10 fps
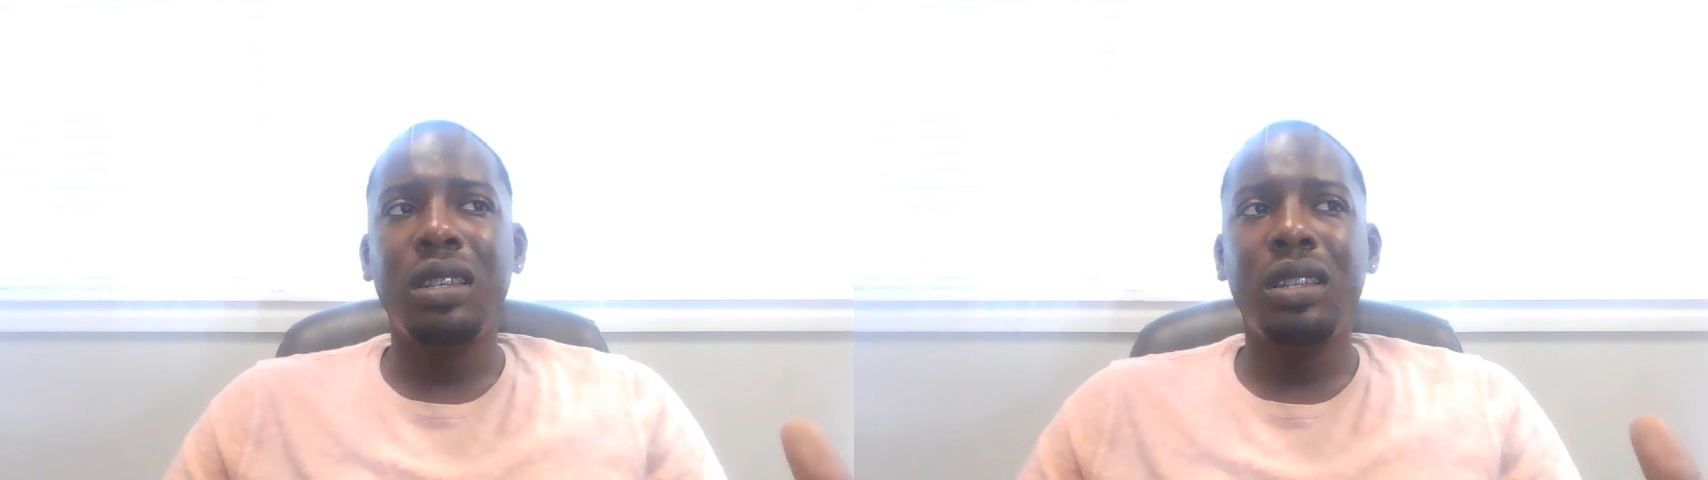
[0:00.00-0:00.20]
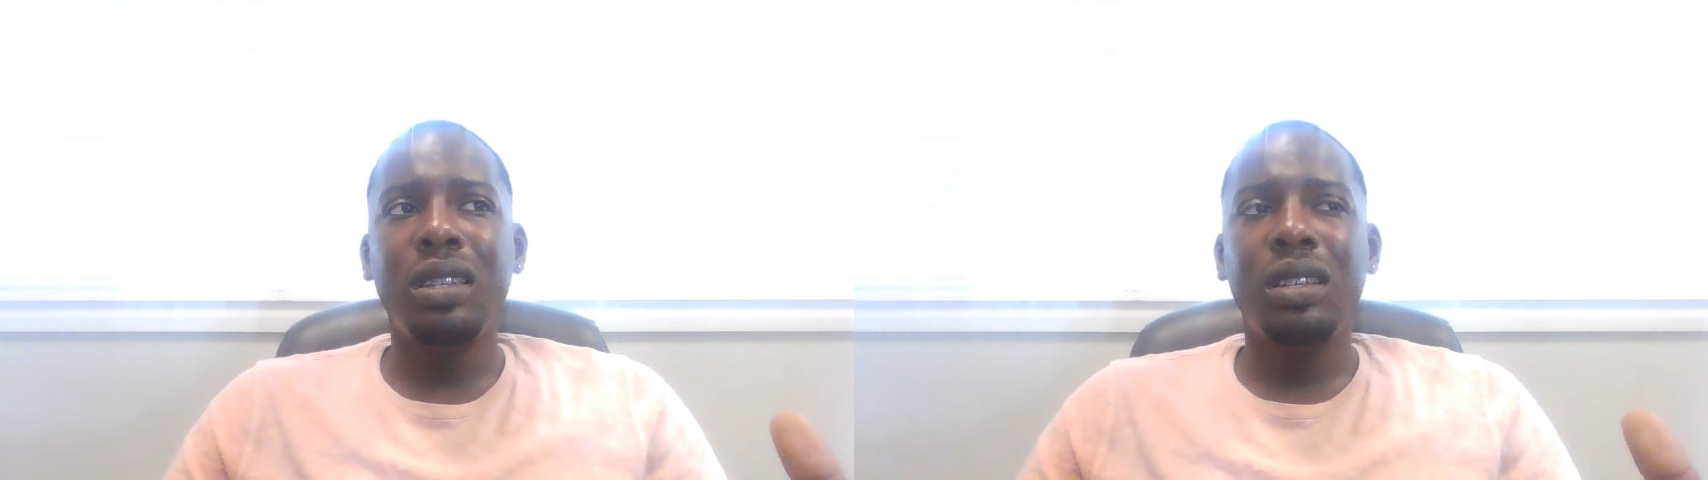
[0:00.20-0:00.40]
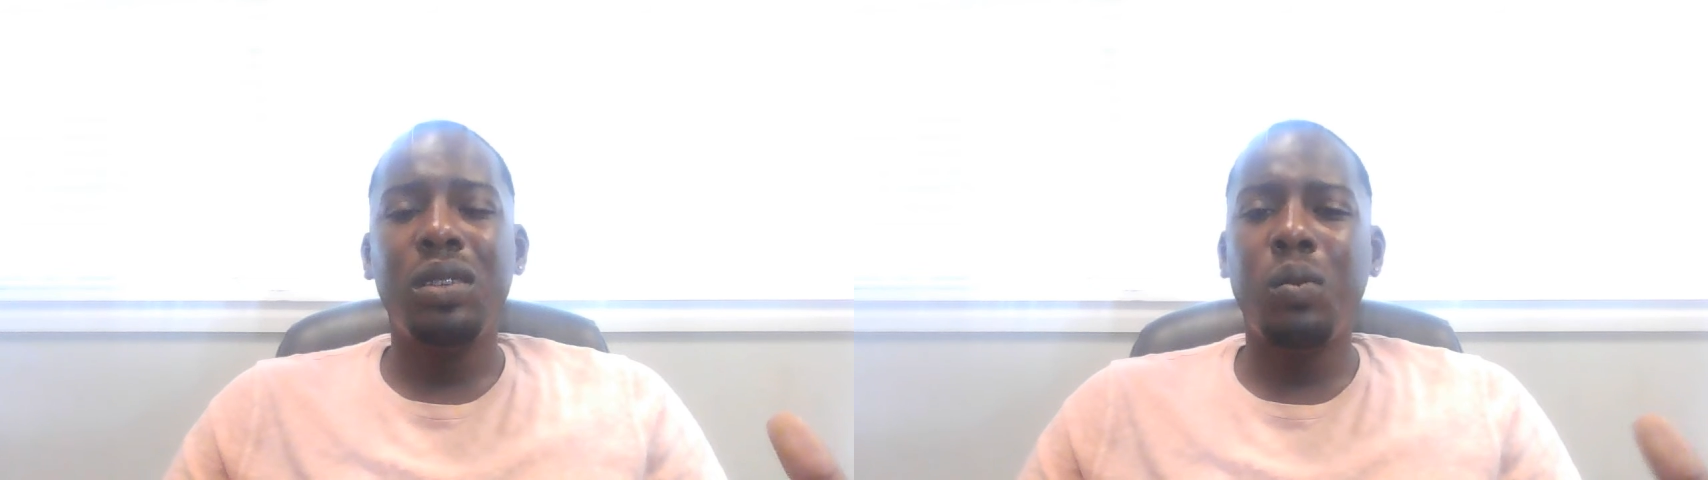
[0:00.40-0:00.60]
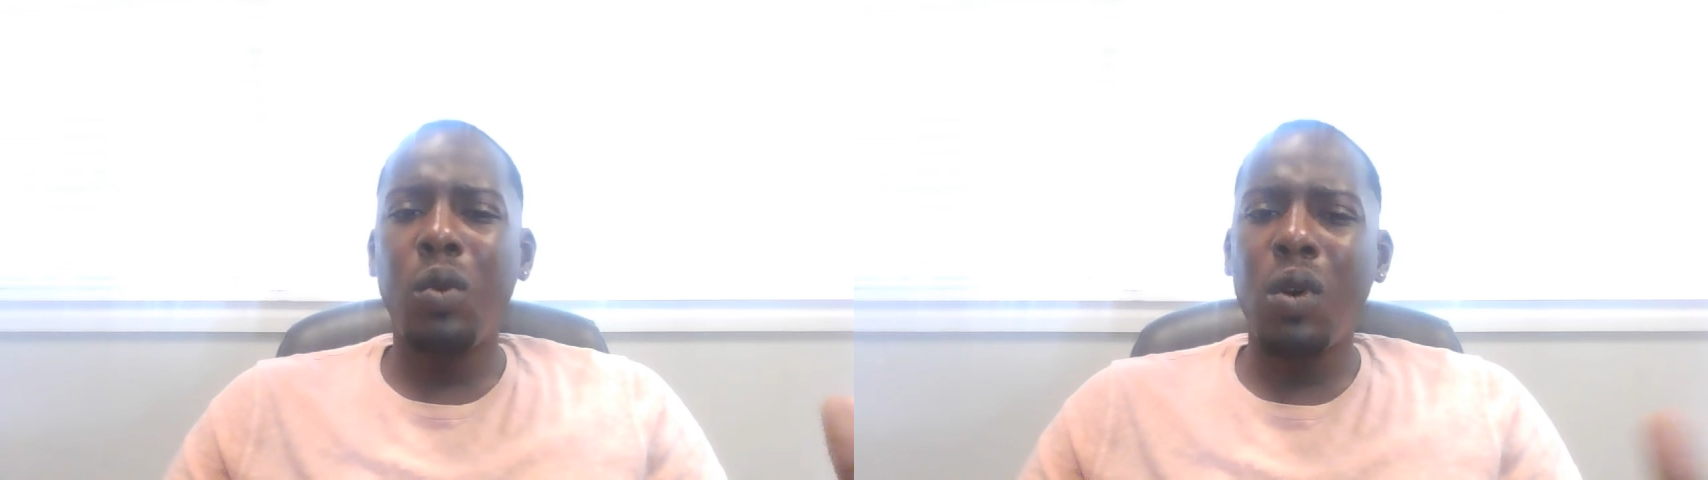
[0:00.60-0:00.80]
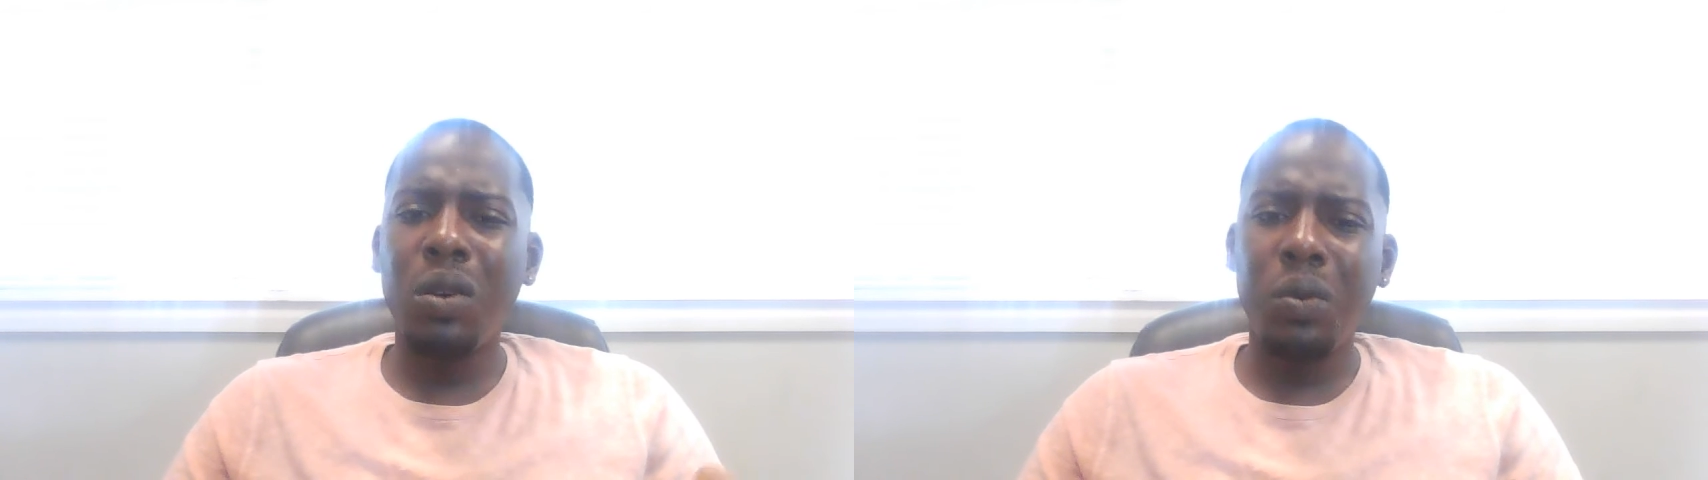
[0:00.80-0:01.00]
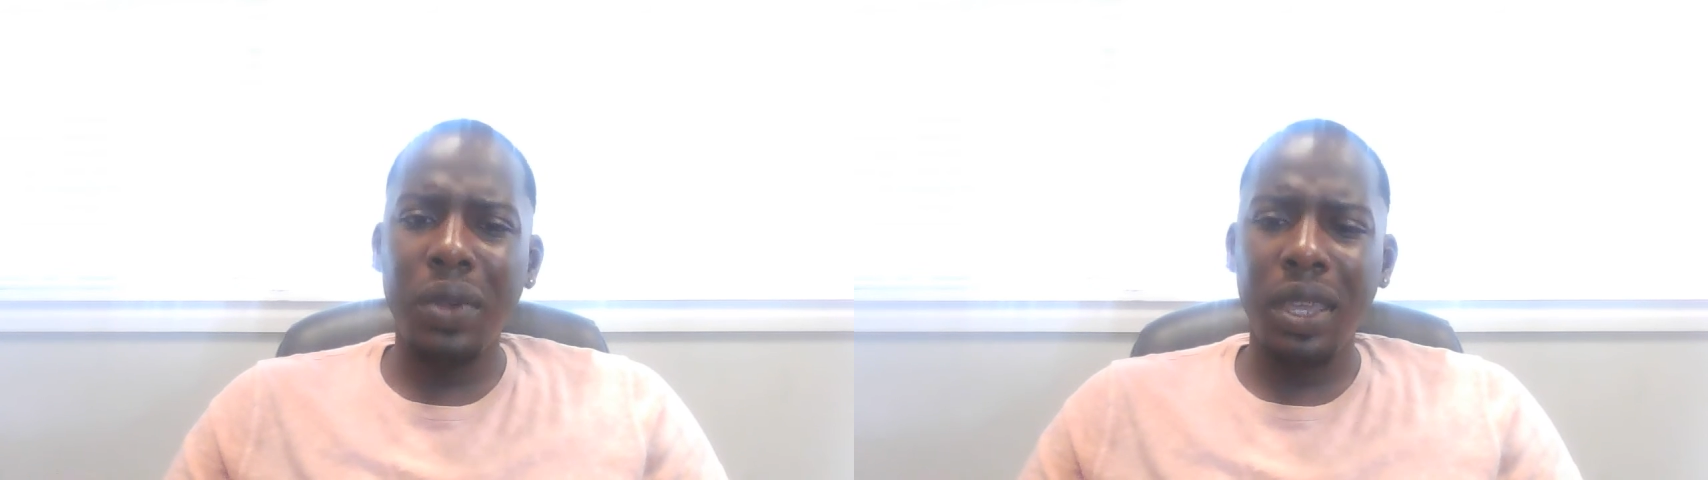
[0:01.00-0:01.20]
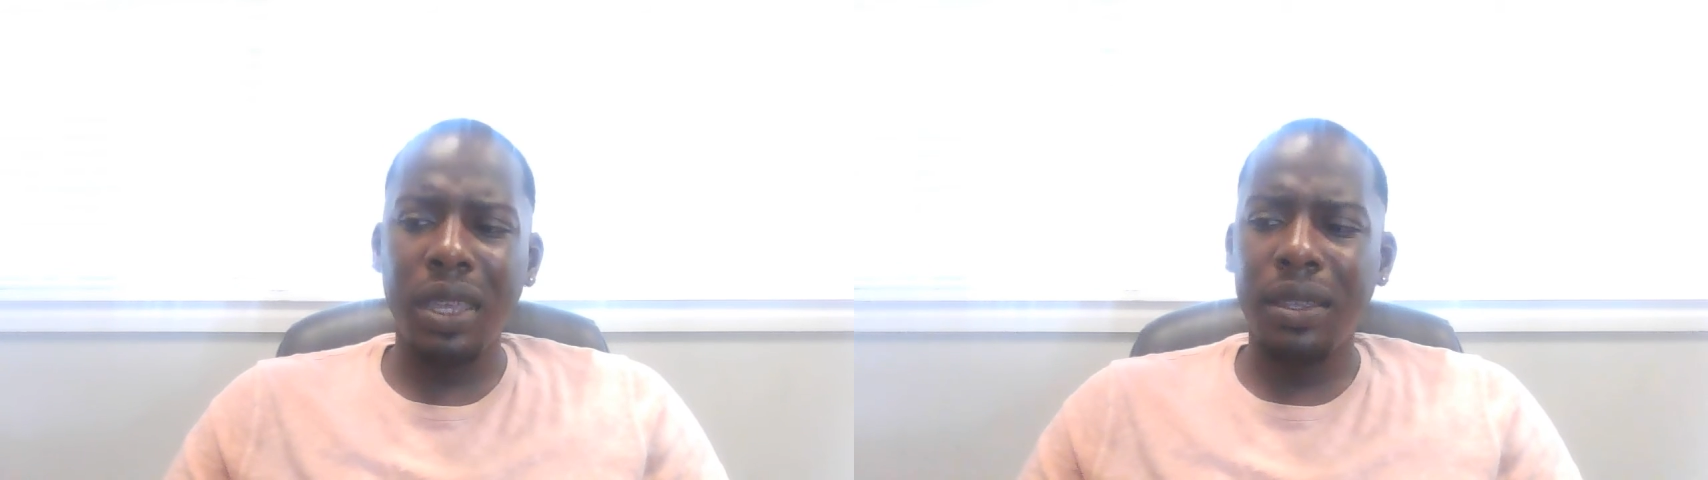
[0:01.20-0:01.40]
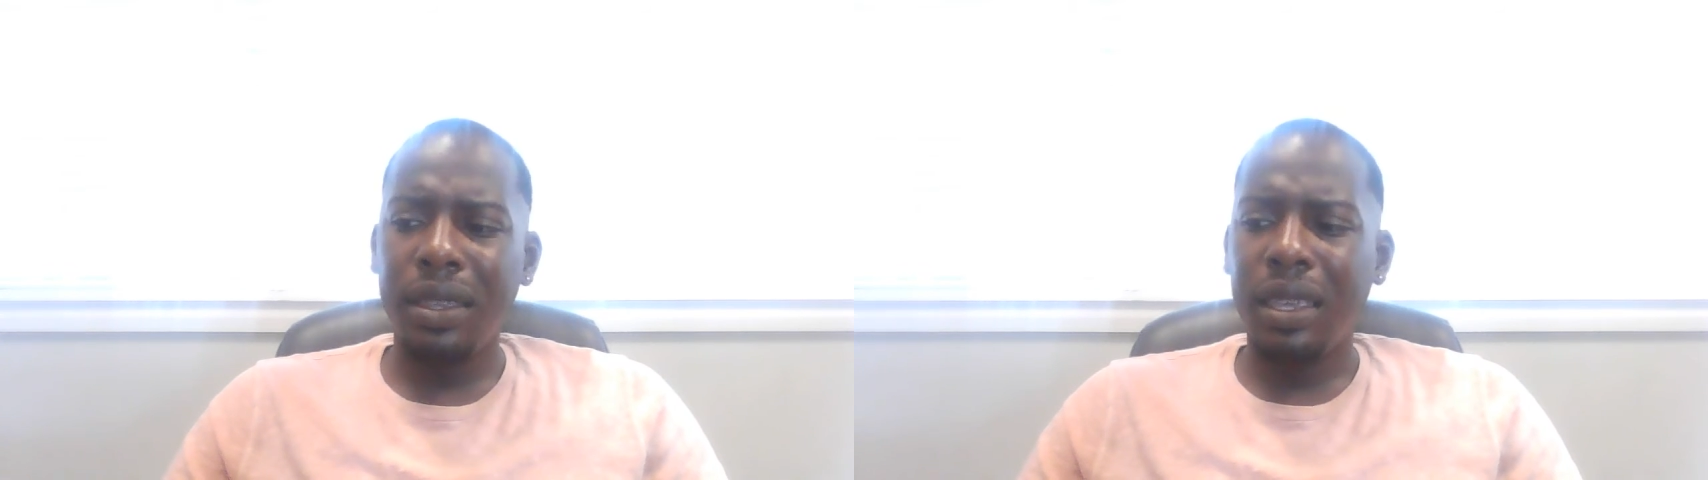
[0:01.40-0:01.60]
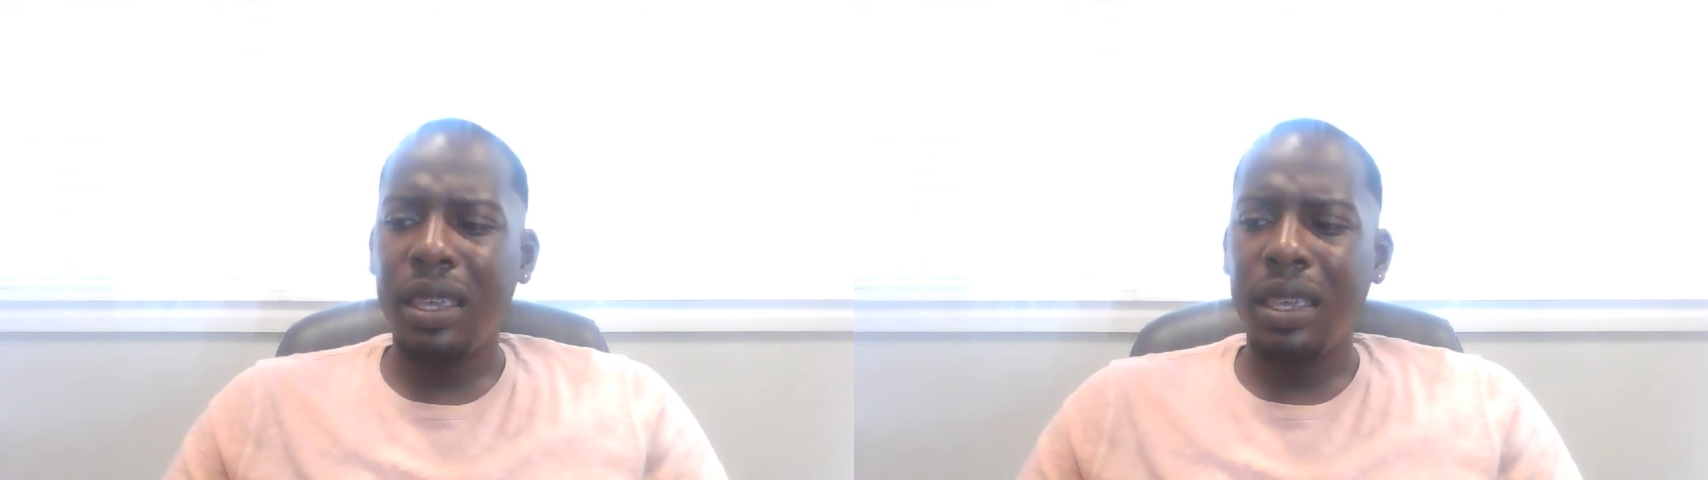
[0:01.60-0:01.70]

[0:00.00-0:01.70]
in, to walk away